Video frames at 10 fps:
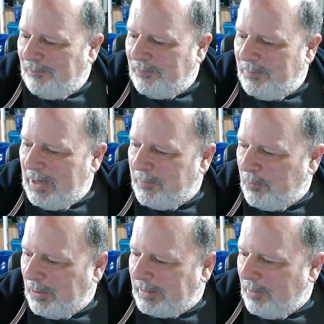
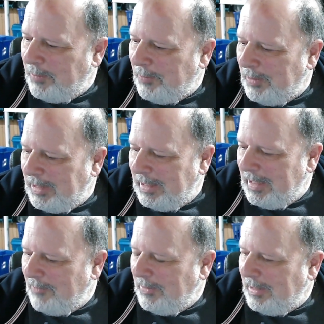paperwork that went with it
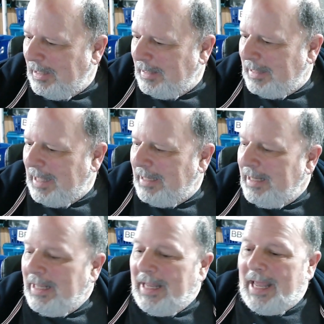and everything like that,
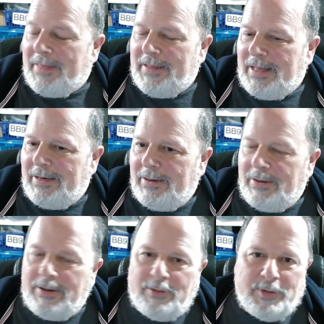and then
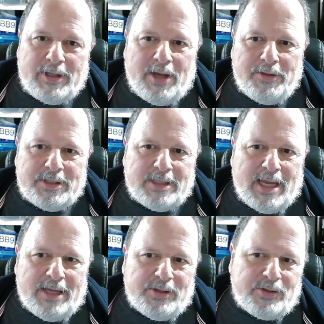with all the
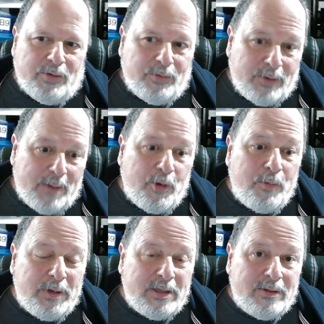slides. So I'm
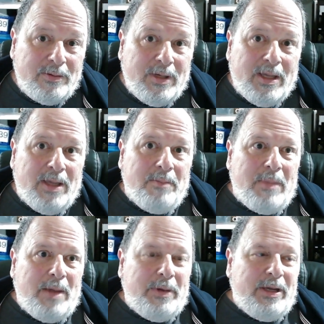hoping to
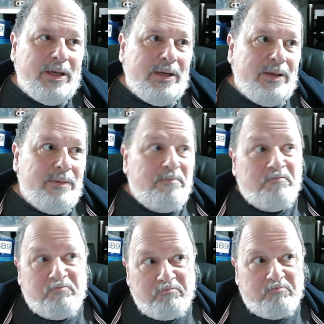maybe,
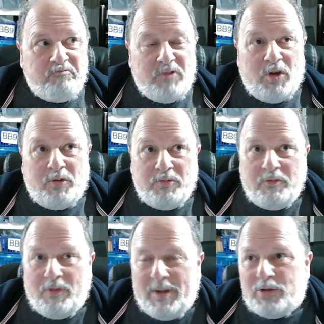
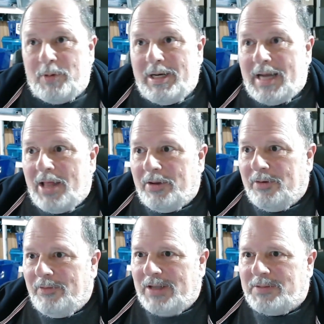for my
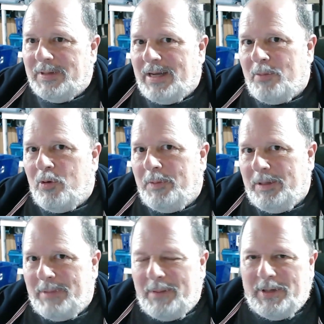$20 investment, I'm
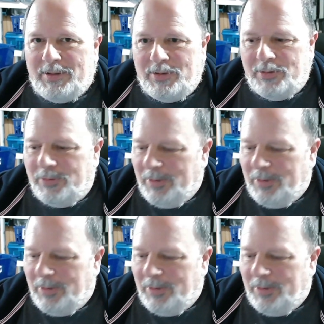hoping maybe to